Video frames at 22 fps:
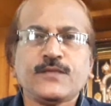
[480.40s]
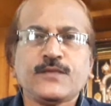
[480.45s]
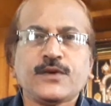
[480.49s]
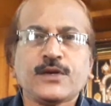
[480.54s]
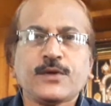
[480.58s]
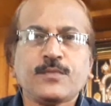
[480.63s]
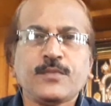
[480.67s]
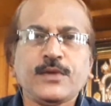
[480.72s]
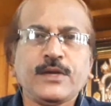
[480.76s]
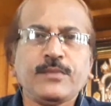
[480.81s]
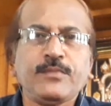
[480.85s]

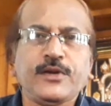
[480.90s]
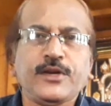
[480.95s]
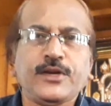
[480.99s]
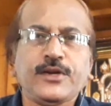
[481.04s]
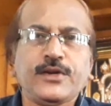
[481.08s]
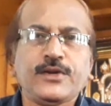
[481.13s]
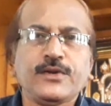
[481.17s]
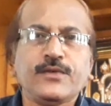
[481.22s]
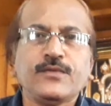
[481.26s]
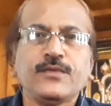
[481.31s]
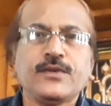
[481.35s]
for
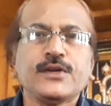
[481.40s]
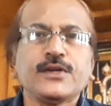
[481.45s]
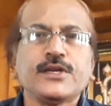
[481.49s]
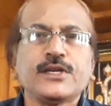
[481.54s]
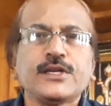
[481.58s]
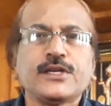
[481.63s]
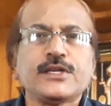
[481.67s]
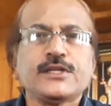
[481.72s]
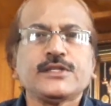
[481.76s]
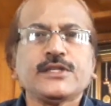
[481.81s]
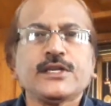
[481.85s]
payment, duly
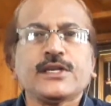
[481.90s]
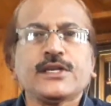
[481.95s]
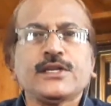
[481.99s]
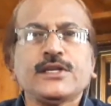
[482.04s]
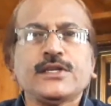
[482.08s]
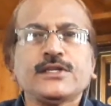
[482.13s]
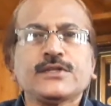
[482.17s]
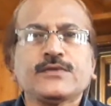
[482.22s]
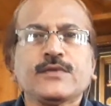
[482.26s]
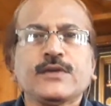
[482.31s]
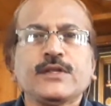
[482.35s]
dated check
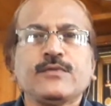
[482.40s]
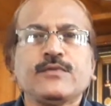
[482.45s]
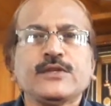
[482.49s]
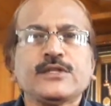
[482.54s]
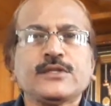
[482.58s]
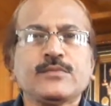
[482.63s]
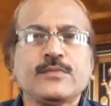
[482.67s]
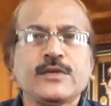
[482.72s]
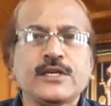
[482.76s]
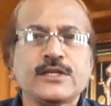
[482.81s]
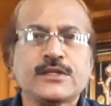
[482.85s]
is one
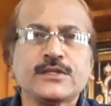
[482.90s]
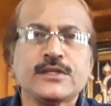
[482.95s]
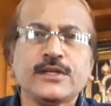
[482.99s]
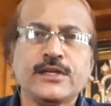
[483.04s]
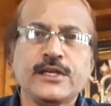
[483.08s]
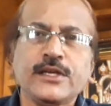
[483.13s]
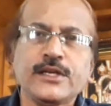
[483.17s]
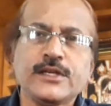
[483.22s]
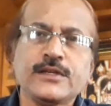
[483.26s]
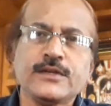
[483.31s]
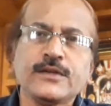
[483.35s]
which bears the
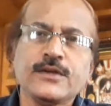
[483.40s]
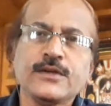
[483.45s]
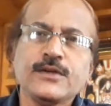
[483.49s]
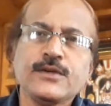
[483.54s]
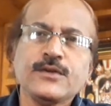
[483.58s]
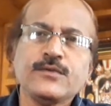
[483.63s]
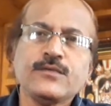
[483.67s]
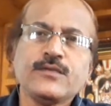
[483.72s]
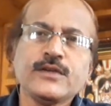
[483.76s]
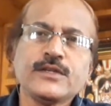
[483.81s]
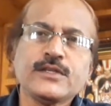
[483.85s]
date
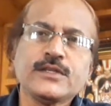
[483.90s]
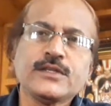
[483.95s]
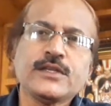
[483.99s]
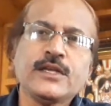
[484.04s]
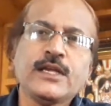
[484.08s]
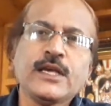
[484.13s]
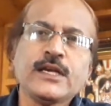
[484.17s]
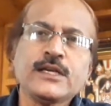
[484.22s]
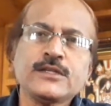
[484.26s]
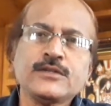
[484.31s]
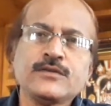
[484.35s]
which is the
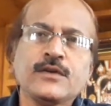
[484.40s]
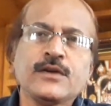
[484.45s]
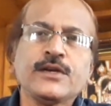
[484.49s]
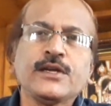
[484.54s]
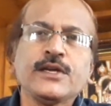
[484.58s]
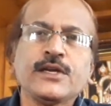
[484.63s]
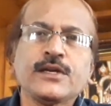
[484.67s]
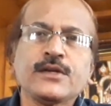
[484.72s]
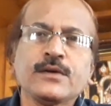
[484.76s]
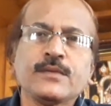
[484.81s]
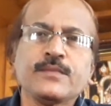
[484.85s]
actual
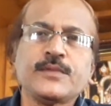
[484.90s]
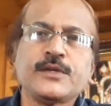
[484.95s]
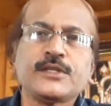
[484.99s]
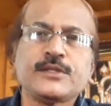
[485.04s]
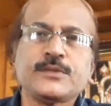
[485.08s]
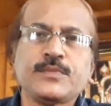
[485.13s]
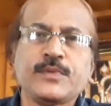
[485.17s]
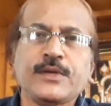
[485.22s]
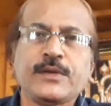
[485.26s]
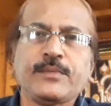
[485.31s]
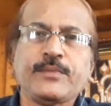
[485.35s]
date of its
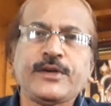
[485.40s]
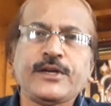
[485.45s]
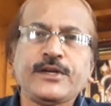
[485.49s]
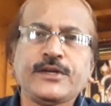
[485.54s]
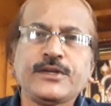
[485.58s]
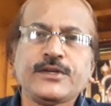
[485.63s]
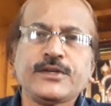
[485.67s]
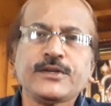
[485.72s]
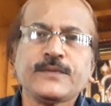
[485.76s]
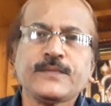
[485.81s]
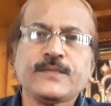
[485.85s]
payment.
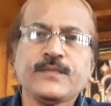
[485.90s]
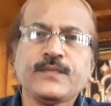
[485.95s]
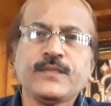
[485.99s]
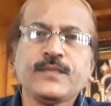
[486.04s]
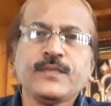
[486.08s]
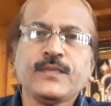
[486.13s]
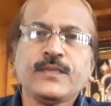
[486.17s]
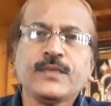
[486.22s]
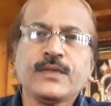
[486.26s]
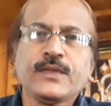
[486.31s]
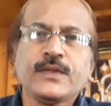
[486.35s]

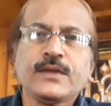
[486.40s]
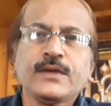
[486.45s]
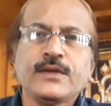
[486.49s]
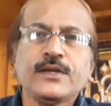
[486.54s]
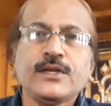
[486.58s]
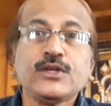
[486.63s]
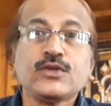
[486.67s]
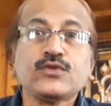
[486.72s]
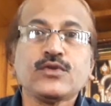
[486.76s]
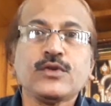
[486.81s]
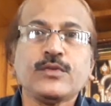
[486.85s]

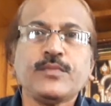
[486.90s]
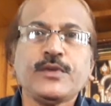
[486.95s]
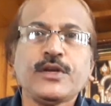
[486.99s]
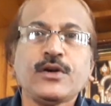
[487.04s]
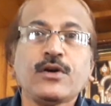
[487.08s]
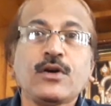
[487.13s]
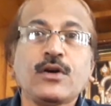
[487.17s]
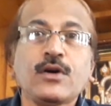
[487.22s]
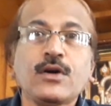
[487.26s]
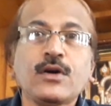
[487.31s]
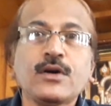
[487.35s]
It should be
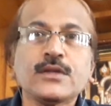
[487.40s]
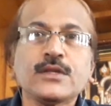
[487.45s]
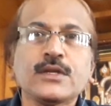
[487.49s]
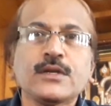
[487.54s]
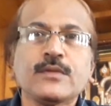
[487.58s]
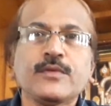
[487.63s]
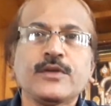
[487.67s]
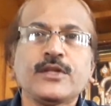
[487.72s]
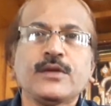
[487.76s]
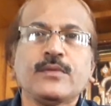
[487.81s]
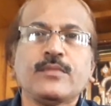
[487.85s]
honored
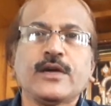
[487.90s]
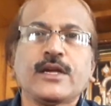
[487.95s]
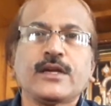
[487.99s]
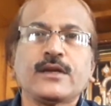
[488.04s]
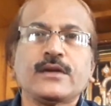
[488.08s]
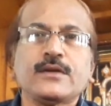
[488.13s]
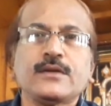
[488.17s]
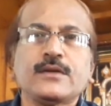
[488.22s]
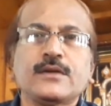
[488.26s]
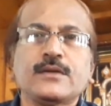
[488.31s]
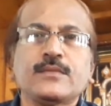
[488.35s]
by the bank,
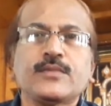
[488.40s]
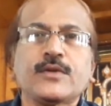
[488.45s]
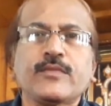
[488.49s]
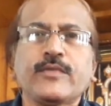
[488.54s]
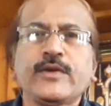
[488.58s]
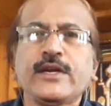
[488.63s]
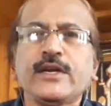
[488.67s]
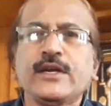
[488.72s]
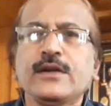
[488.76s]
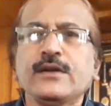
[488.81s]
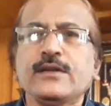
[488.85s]

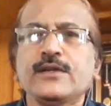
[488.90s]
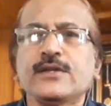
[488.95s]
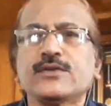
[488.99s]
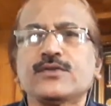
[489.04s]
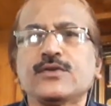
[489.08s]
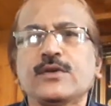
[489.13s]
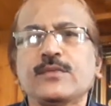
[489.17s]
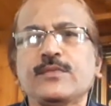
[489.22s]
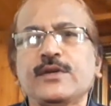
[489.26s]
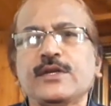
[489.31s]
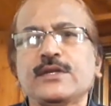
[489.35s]
provided there
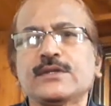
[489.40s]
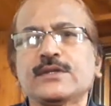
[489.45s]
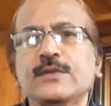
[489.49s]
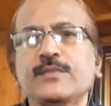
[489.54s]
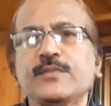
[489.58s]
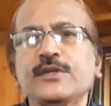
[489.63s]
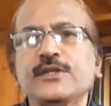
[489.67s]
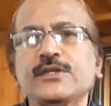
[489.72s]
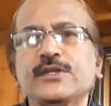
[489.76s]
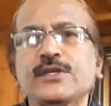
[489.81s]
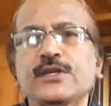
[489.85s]
should be a
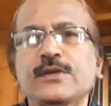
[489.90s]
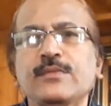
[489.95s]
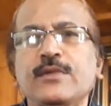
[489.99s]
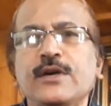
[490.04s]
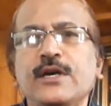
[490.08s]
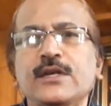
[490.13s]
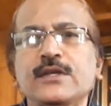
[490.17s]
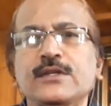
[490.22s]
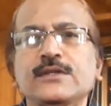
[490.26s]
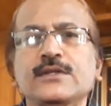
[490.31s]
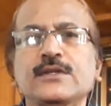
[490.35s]
sufficient
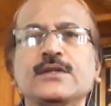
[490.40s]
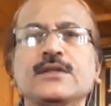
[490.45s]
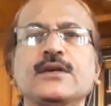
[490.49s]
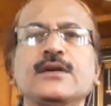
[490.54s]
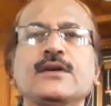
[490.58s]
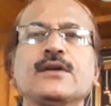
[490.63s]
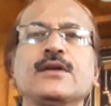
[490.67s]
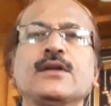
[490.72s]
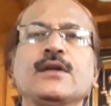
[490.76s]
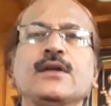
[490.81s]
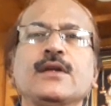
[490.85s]
balance in the
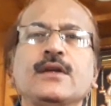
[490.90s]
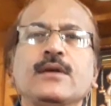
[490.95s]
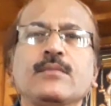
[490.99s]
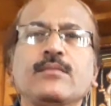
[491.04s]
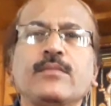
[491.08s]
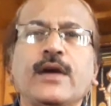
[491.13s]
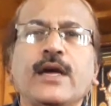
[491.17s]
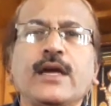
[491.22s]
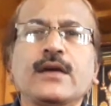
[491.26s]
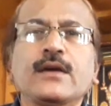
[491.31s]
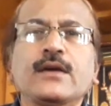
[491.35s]

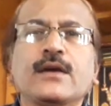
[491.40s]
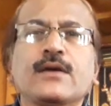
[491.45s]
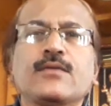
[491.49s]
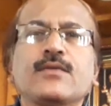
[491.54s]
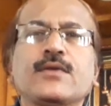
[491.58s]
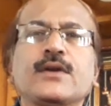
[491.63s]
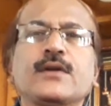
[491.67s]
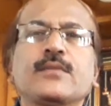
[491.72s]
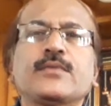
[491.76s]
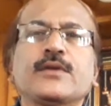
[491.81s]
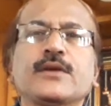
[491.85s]
bank
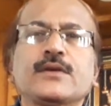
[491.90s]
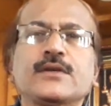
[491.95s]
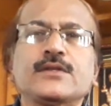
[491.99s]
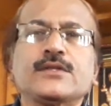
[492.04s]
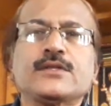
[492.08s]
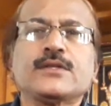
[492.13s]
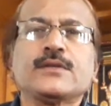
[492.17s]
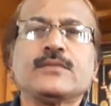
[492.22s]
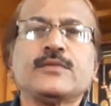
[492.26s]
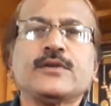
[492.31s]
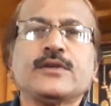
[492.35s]
account of the
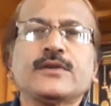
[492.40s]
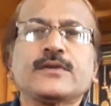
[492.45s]
customer.